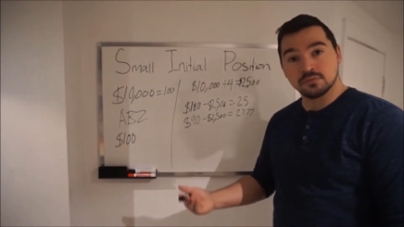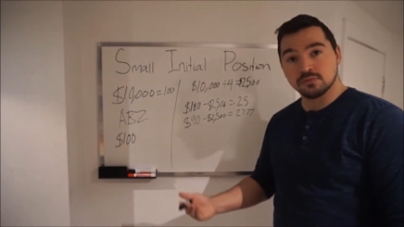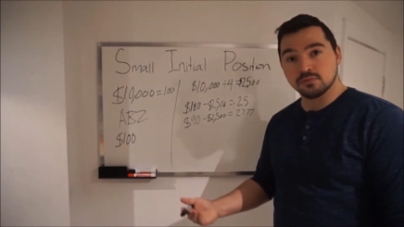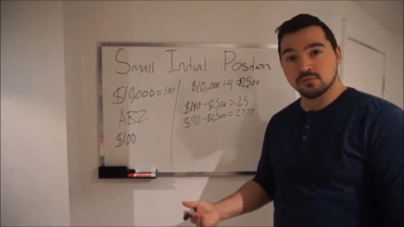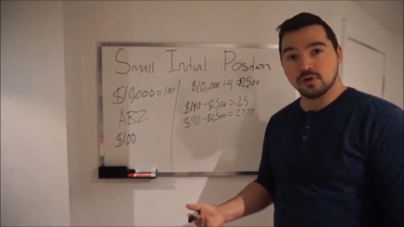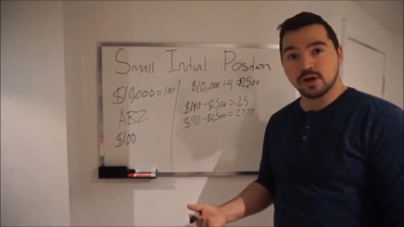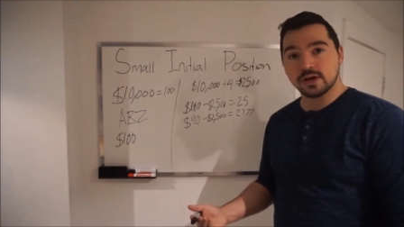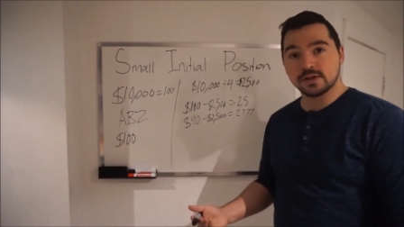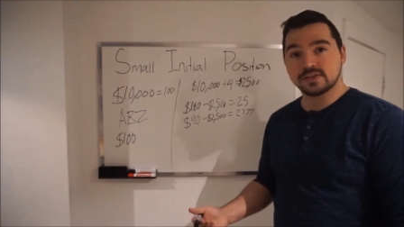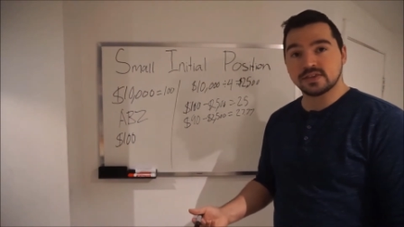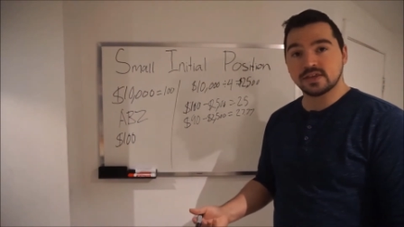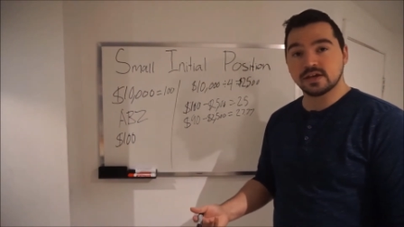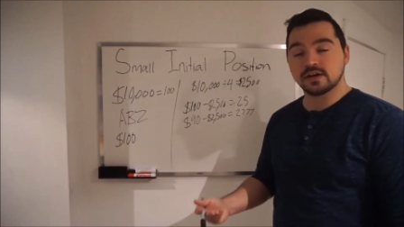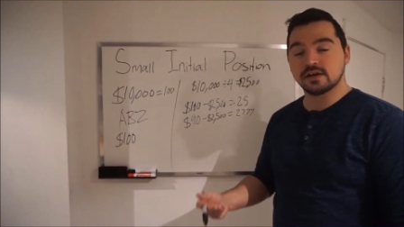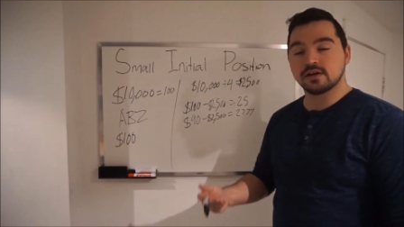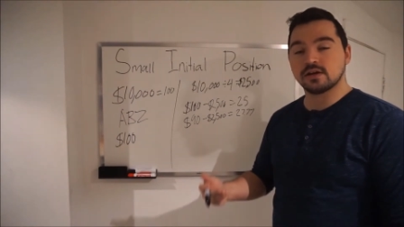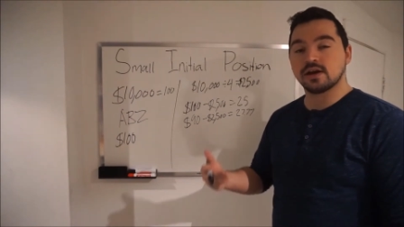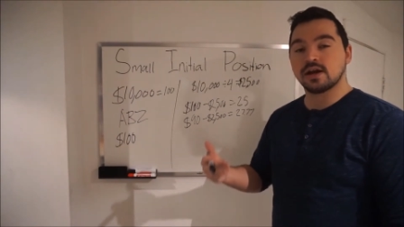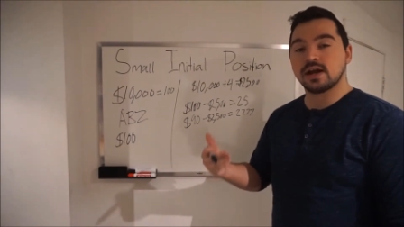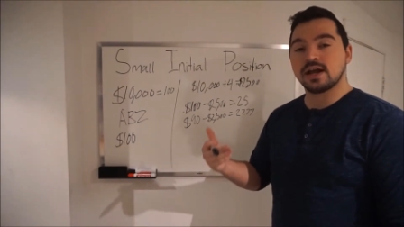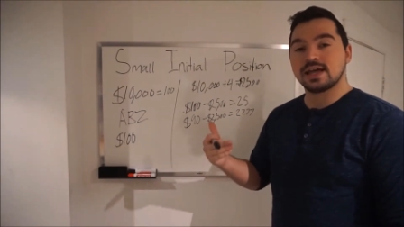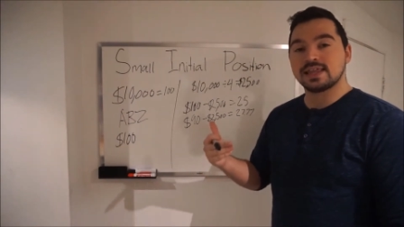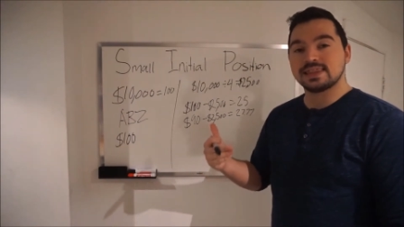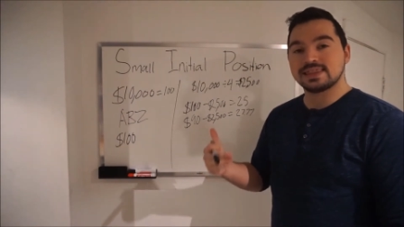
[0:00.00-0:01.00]
Right there,
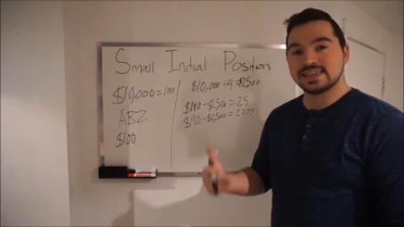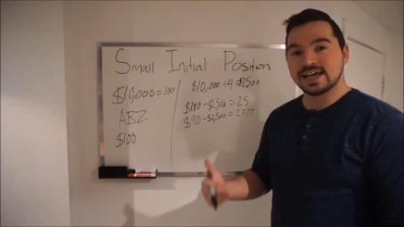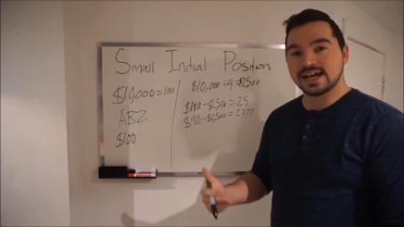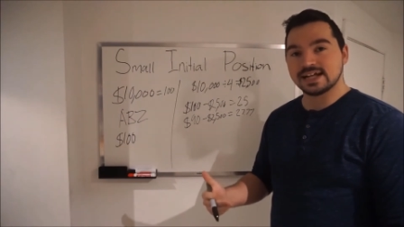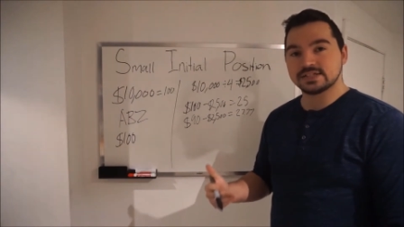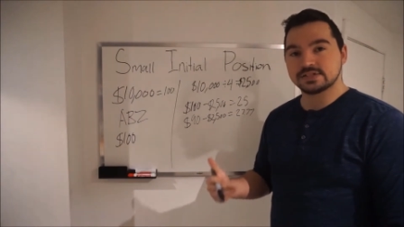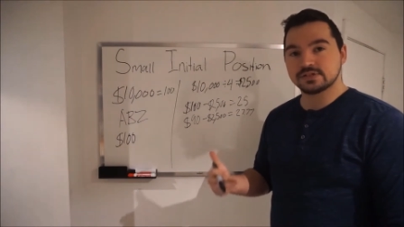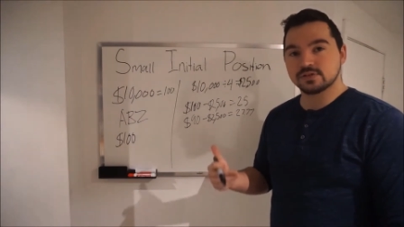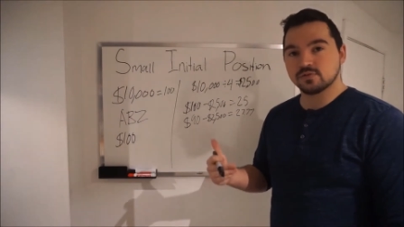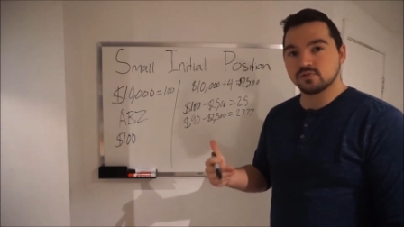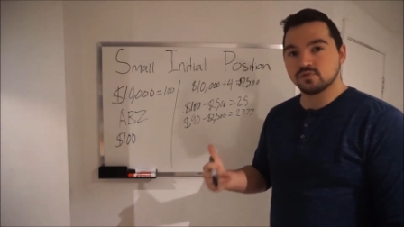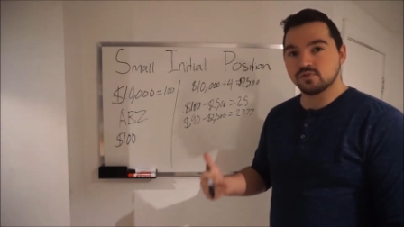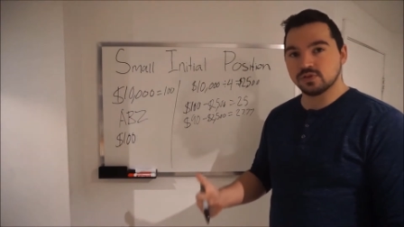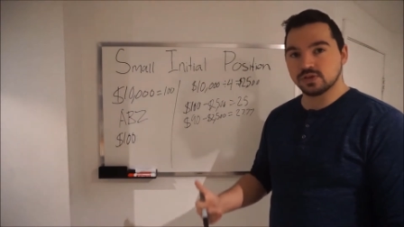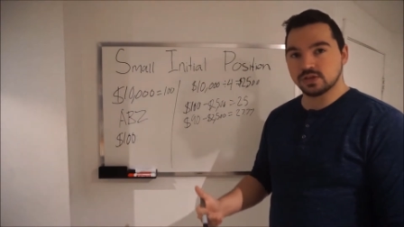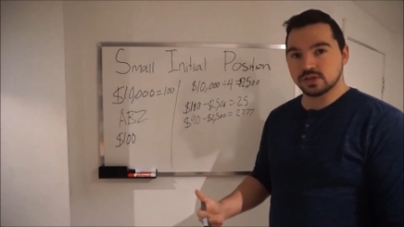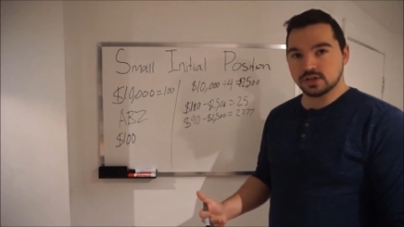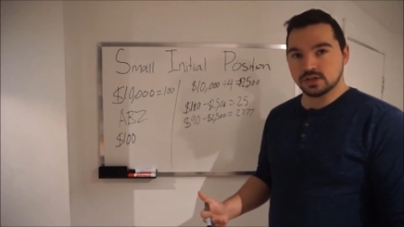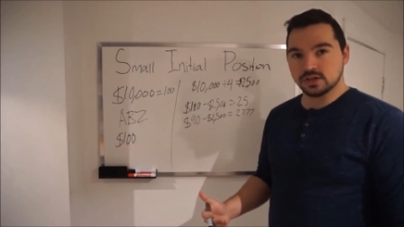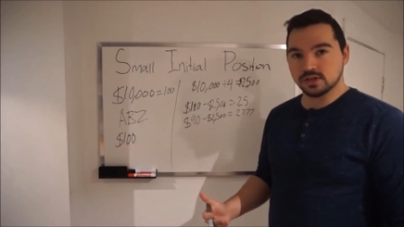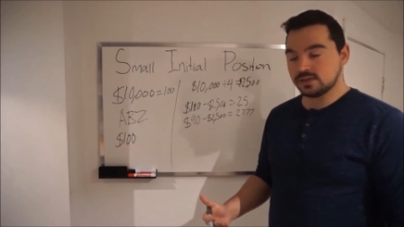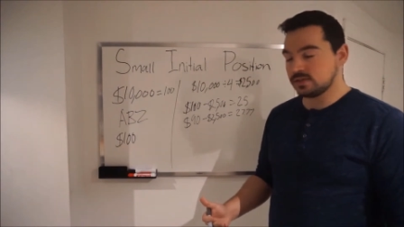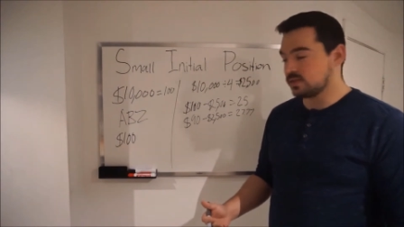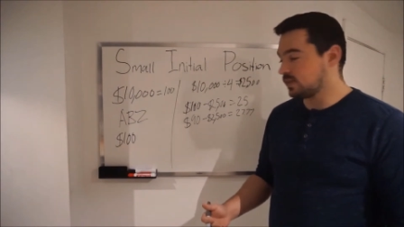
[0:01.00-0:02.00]
that's a really
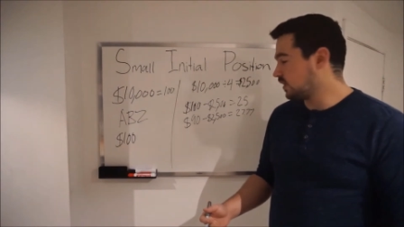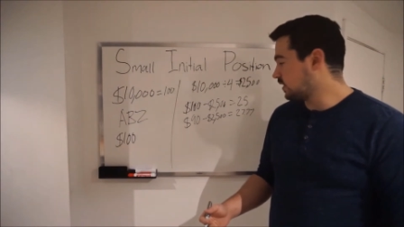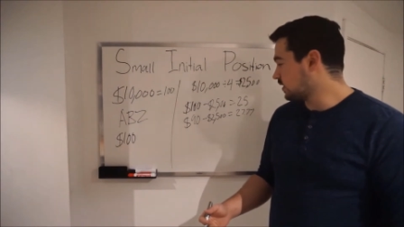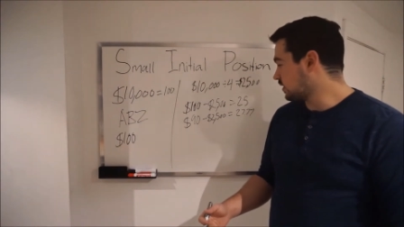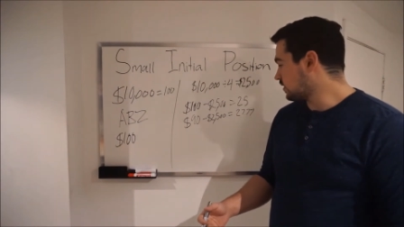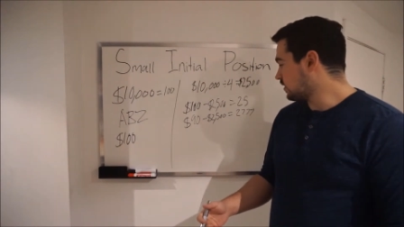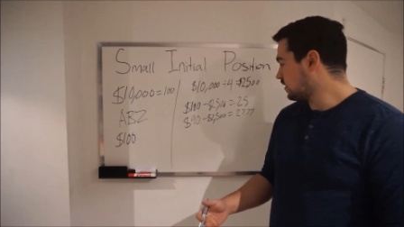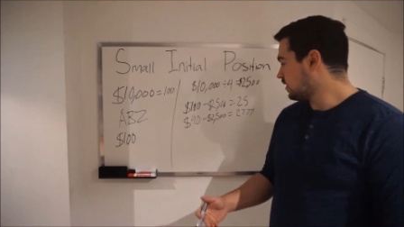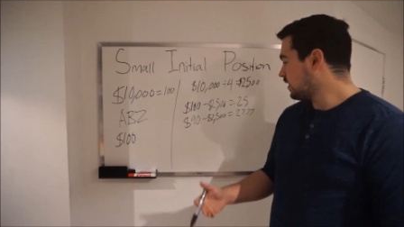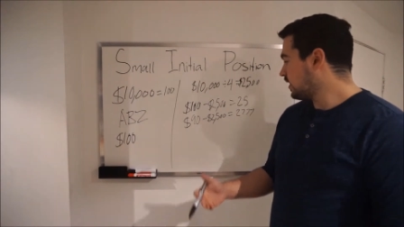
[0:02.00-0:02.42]
good thing.